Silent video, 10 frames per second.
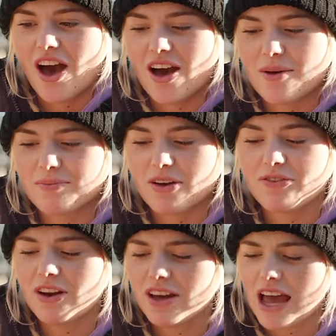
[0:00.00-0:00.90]
I feel
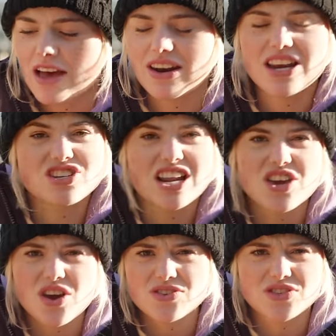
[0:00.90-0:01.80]
like I haven't actually
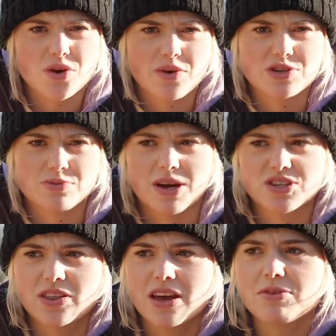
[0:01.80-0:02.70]
used the orange
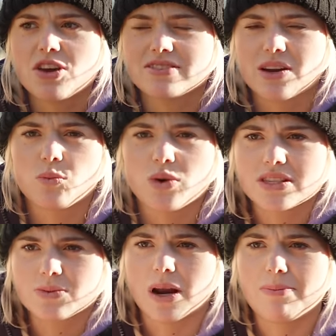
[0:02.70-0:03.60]
much. I think I've used it
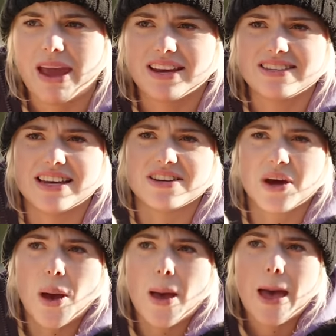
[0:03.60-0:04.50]
once when I painted
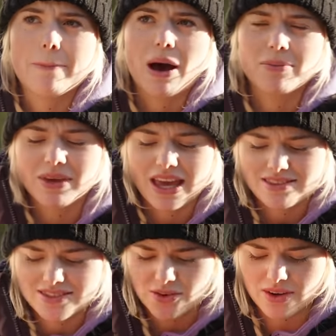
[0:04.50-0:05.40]

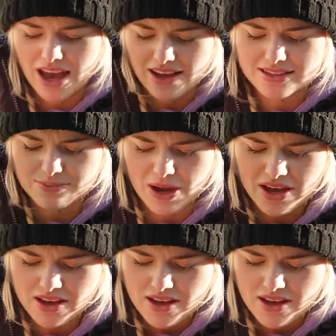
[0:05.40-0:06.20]
pumpkins on Casper.